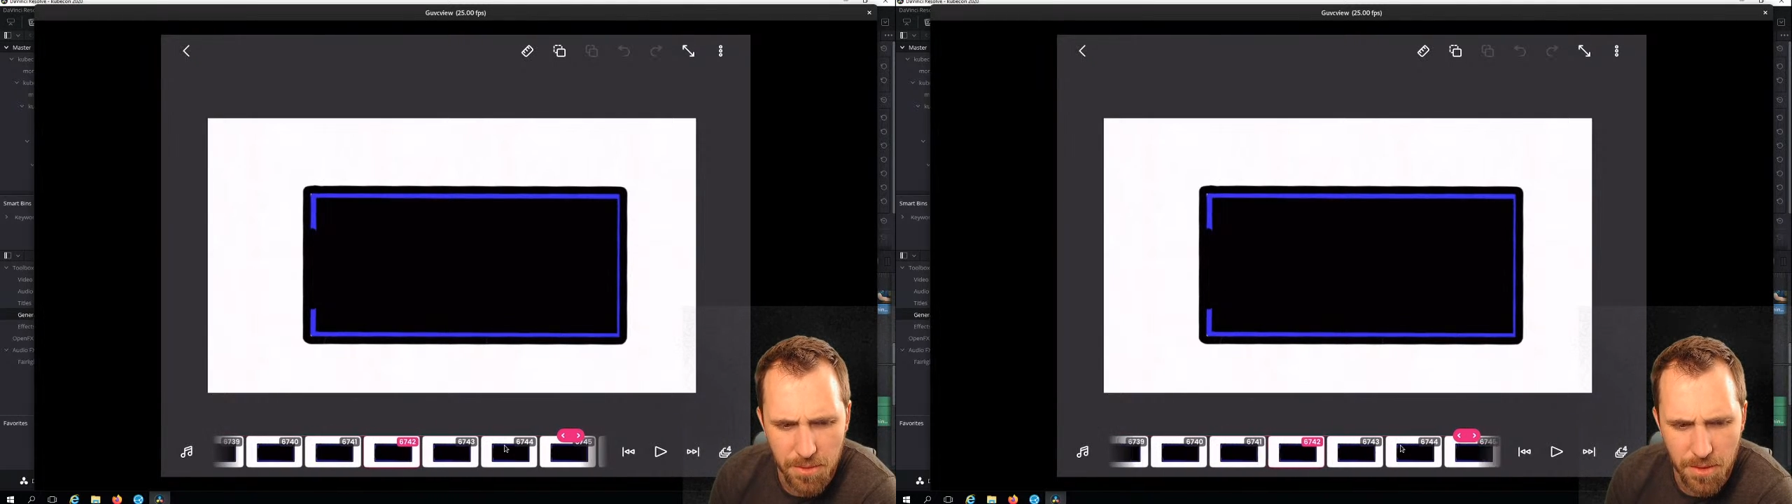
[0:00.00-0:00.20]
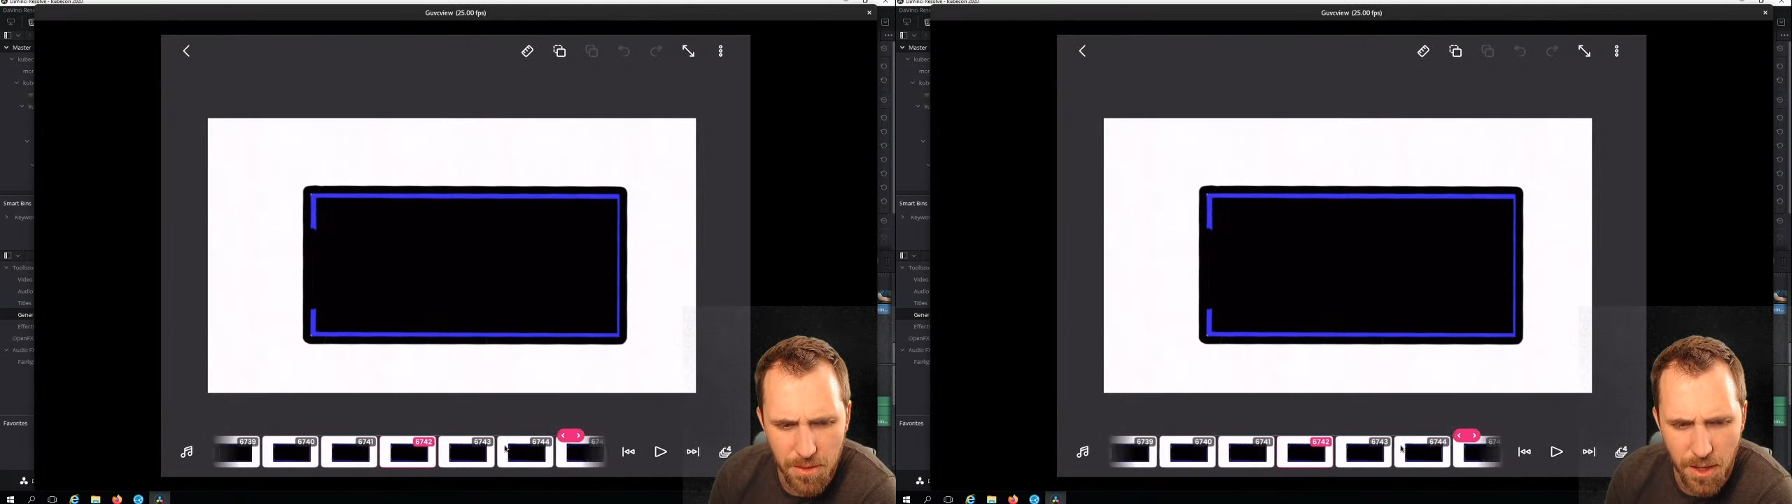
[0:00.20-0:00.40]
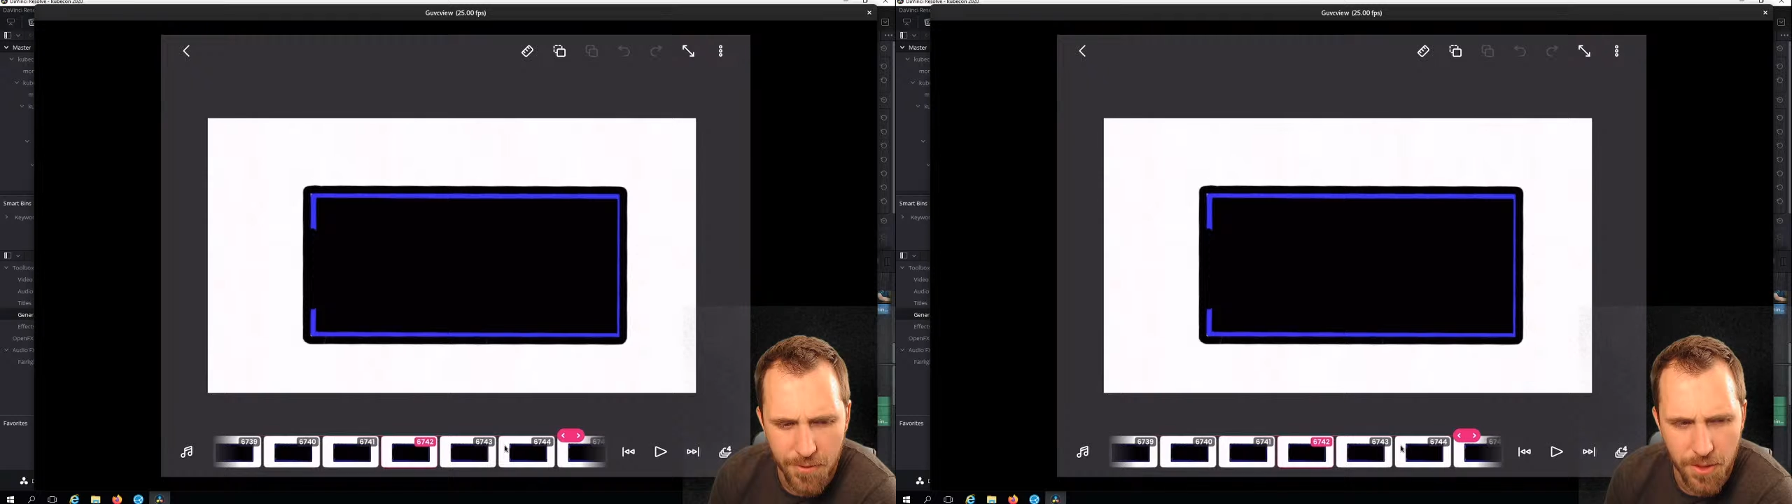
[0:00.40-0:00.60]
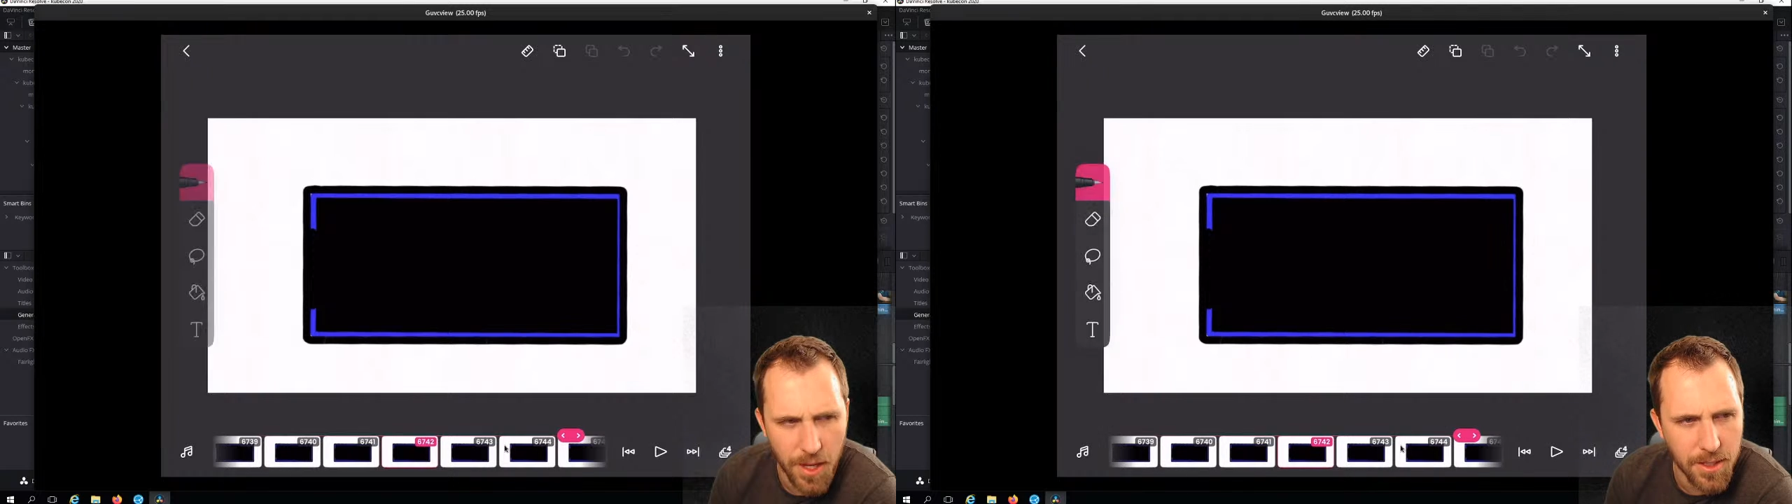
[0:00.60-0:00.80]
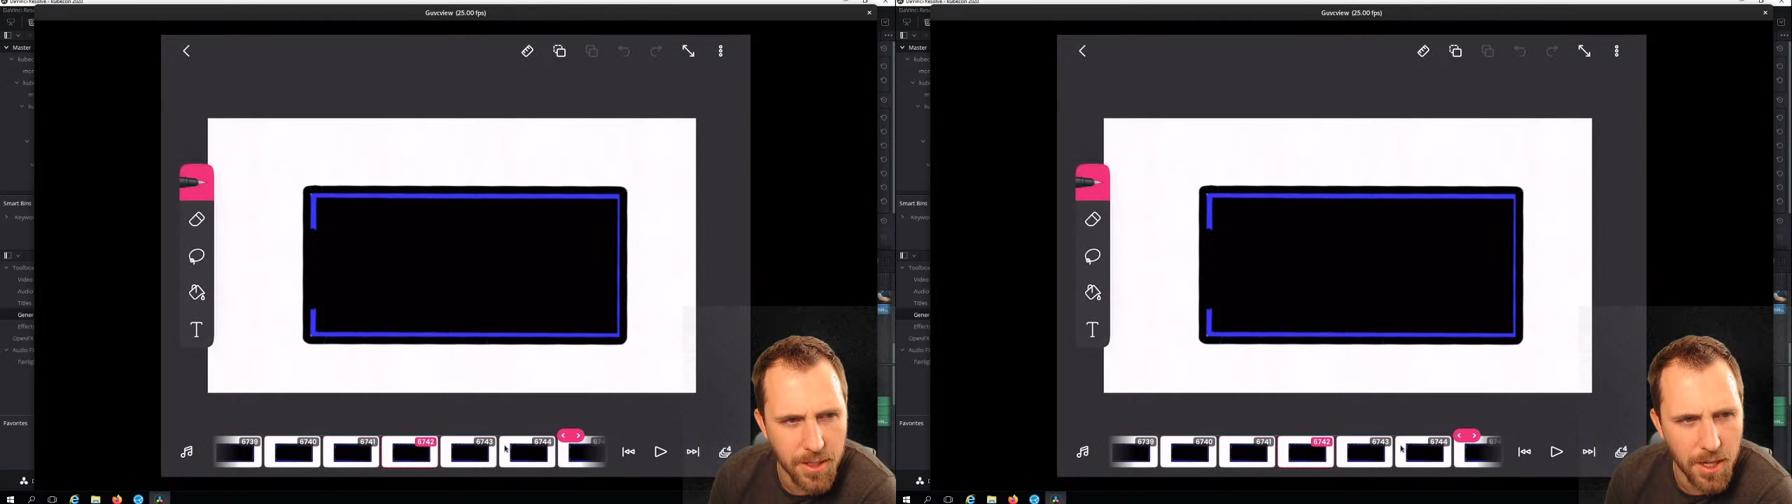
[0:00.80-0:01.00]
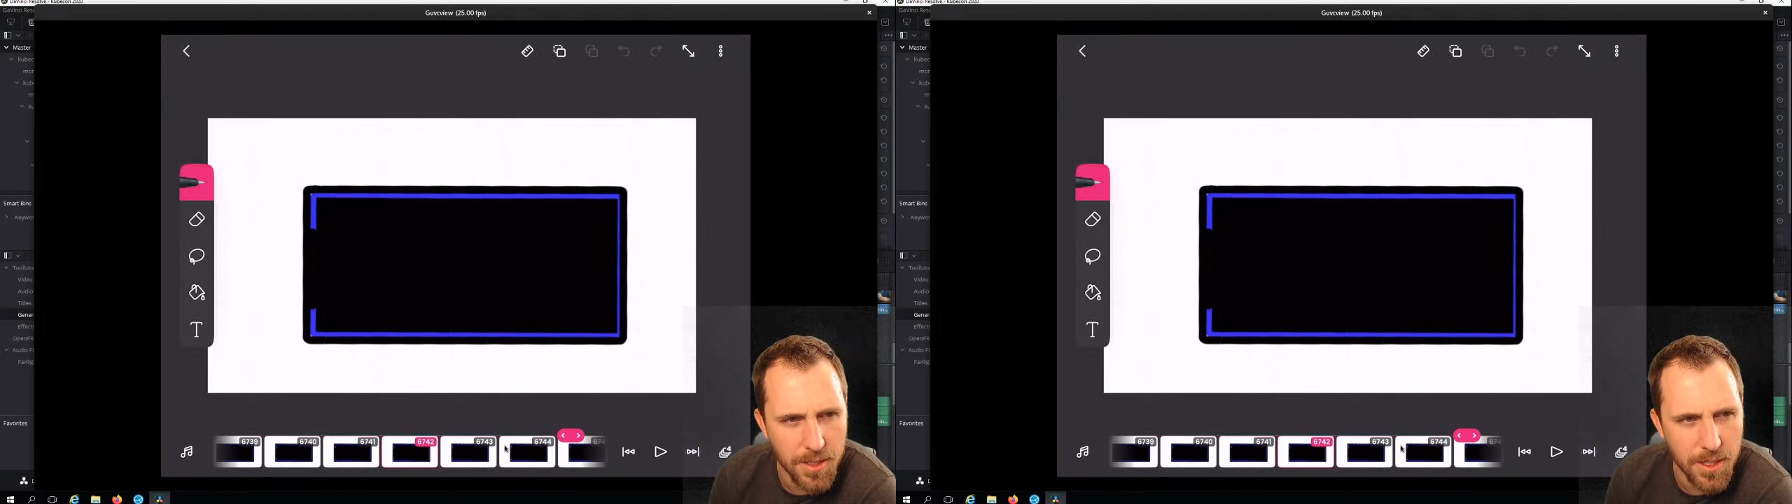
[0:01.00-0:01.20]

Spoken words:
offline content.